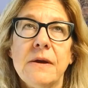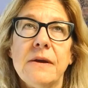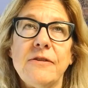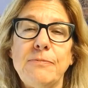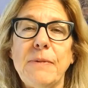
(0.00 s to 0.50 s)

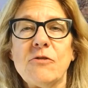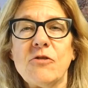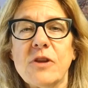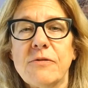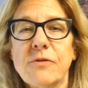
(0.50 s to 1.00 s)

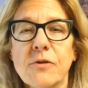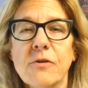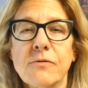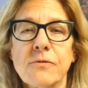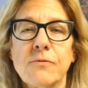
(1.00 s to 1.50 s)
especially if you're
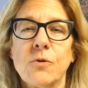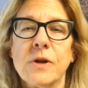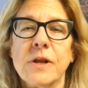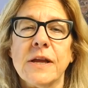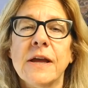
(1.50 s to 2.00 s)
over
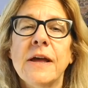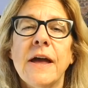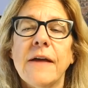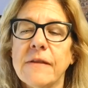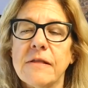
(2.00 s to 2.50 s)
40
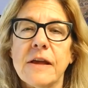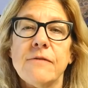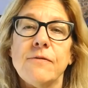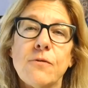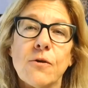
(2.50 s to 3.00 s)
and the
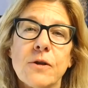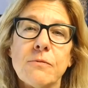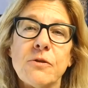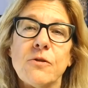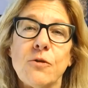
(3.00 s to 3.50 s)
life you thought
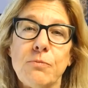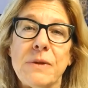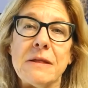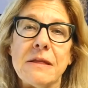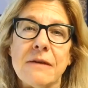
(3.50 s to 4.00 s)
you'd
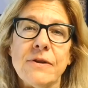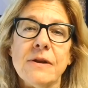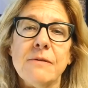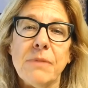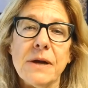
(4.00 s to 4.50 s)
be
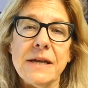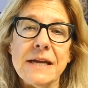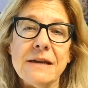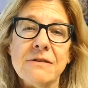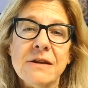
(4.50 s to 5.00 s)
living by
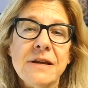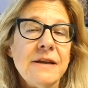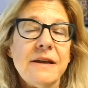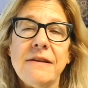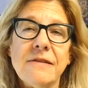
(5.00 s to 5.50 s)
now
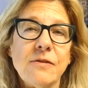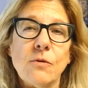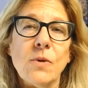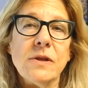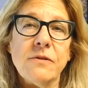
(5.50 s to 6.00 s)
isn't
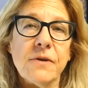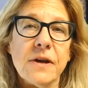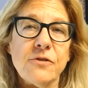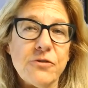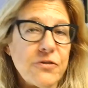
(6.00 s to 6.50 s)
the one you
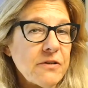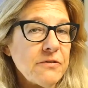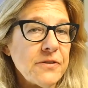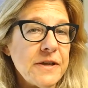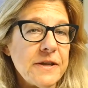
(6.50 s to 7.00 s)
find
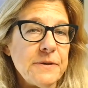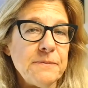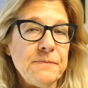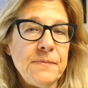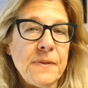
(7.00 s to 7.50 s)
yourself in.
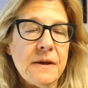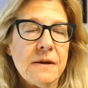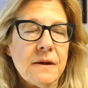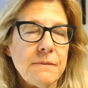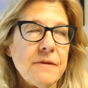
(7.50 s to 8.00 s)

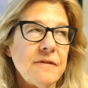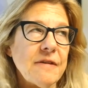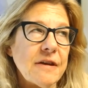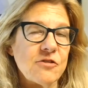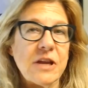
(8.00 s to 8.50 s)
I mean, this
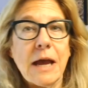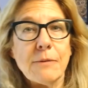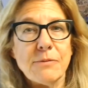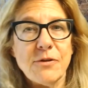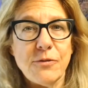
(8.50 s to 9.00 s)
actually
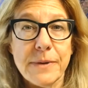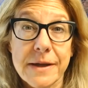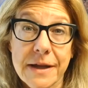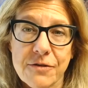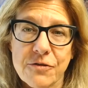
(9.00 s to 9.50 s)
happened to me
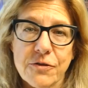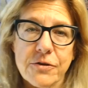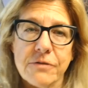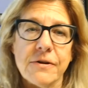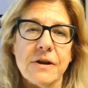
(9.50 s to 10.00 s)
at age
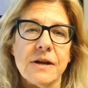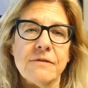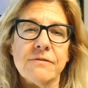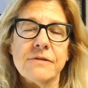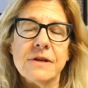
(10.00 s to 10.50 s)

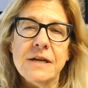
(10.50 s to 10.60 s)
35.